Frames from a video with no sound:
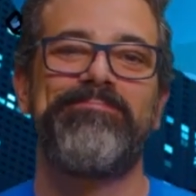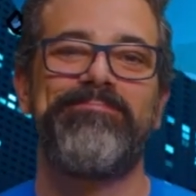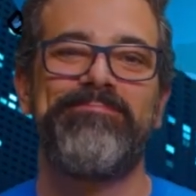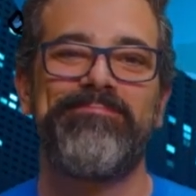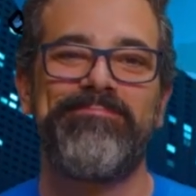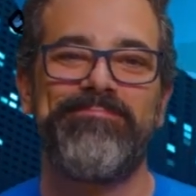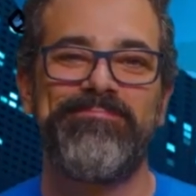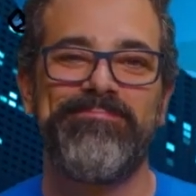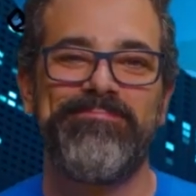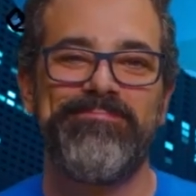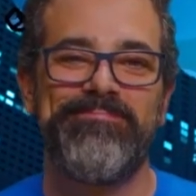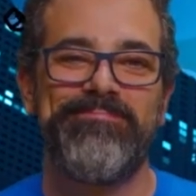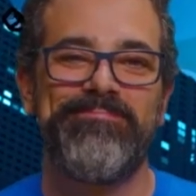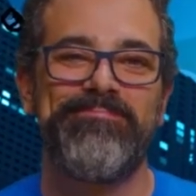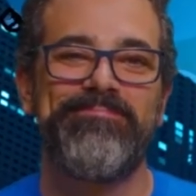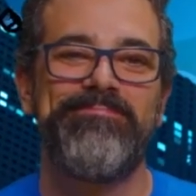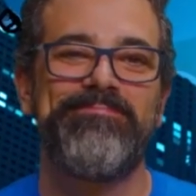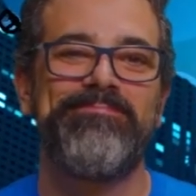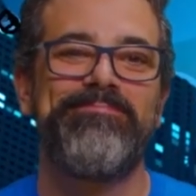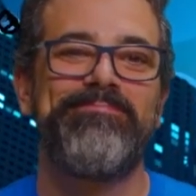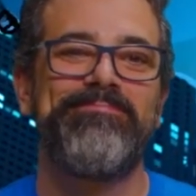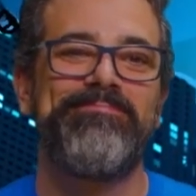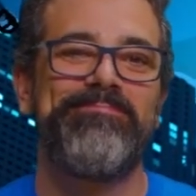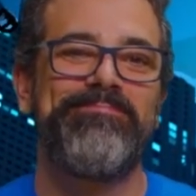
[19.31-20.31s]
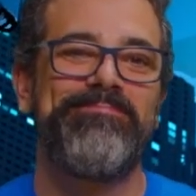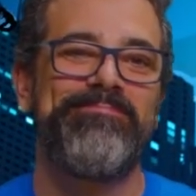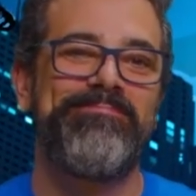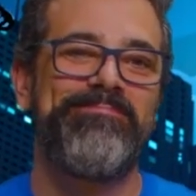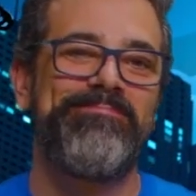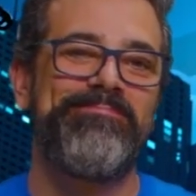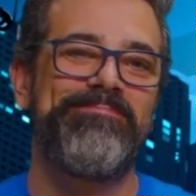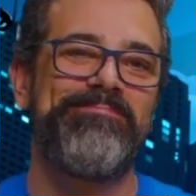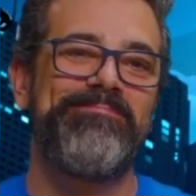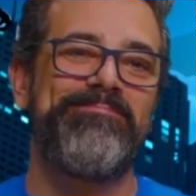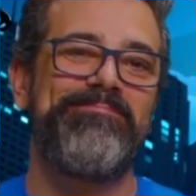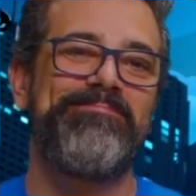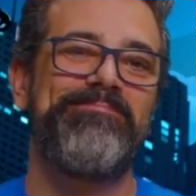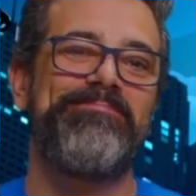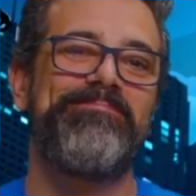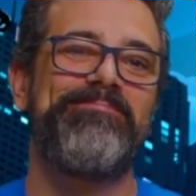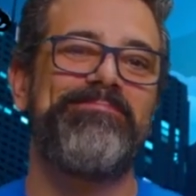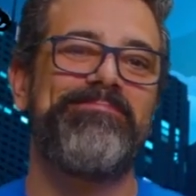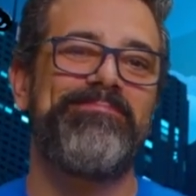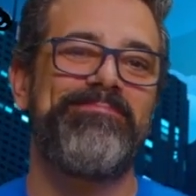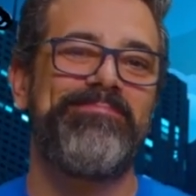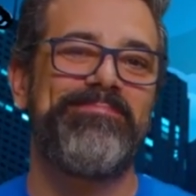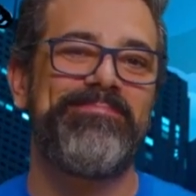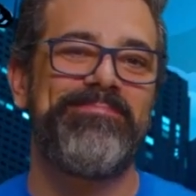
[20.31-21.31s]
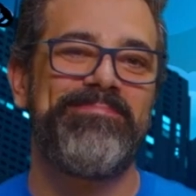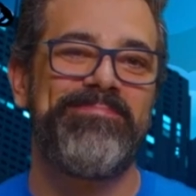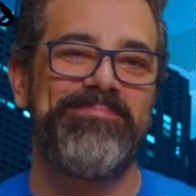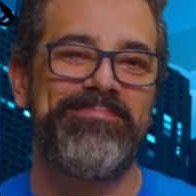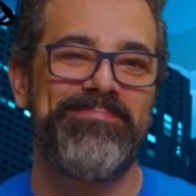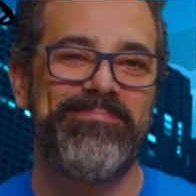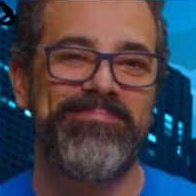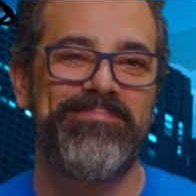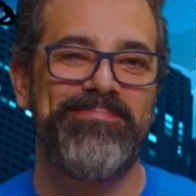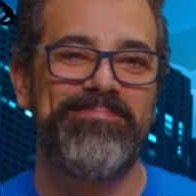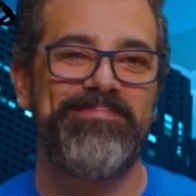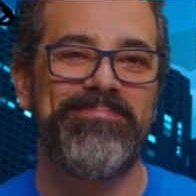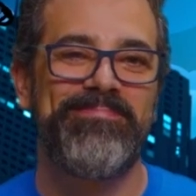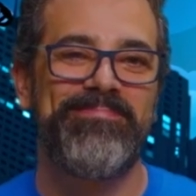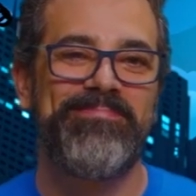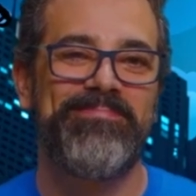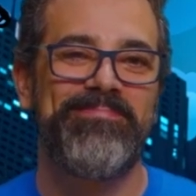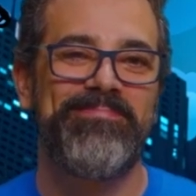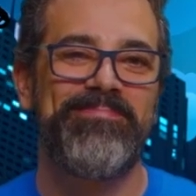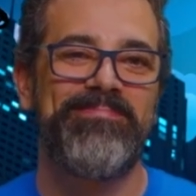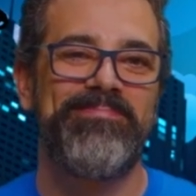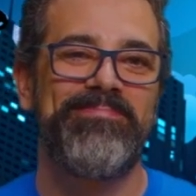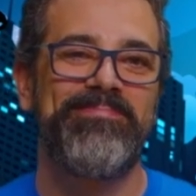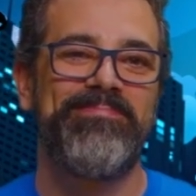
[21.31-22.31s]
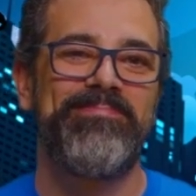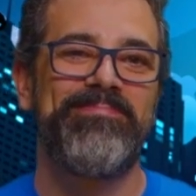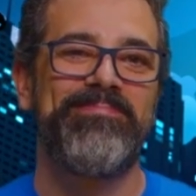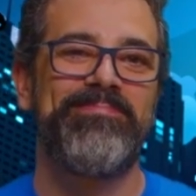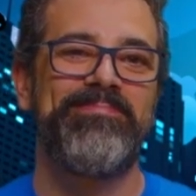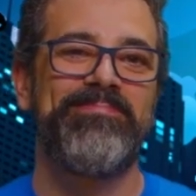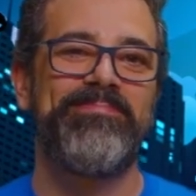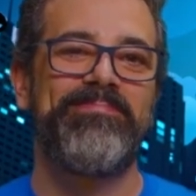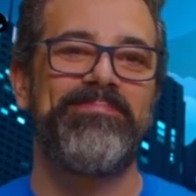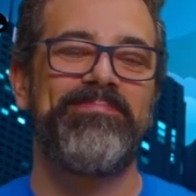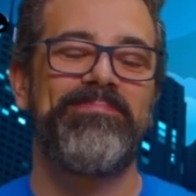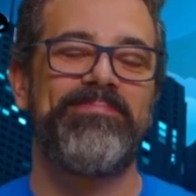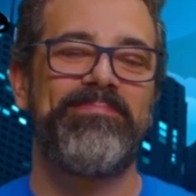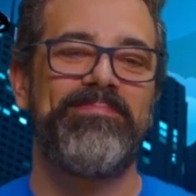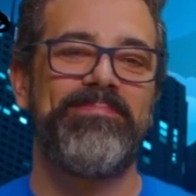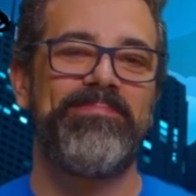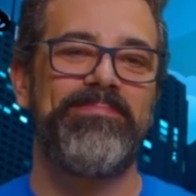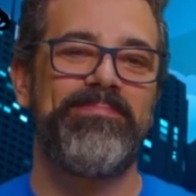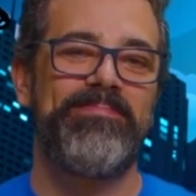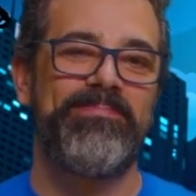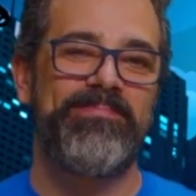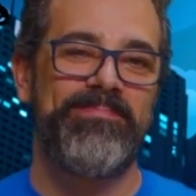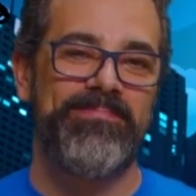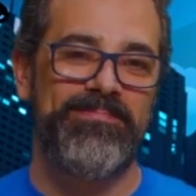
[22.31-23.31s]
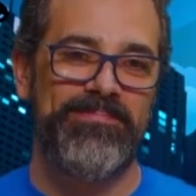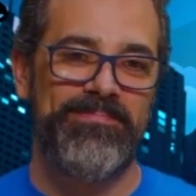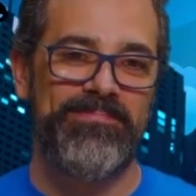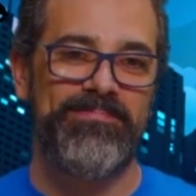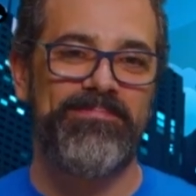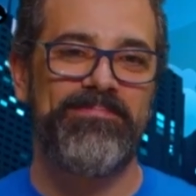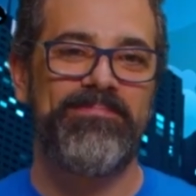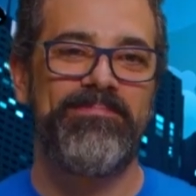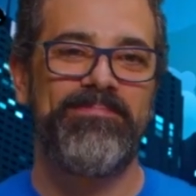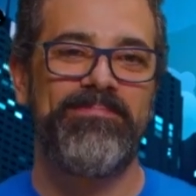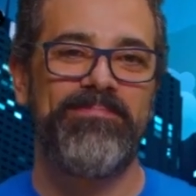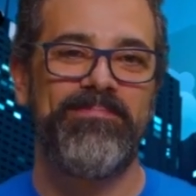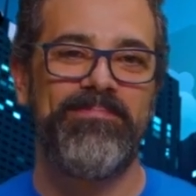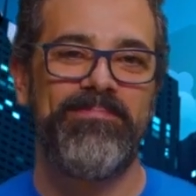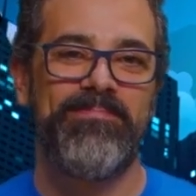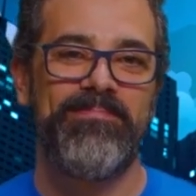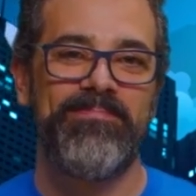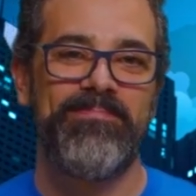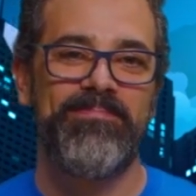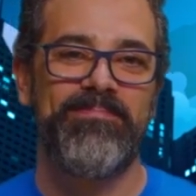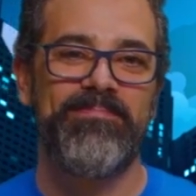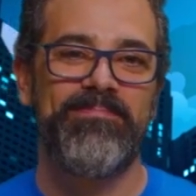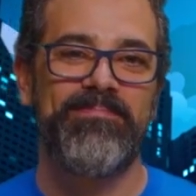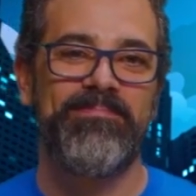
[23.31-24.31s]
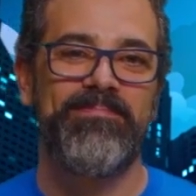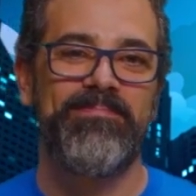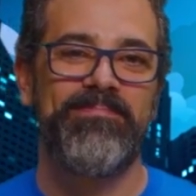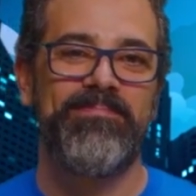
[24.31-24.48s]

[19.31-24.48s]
(silent)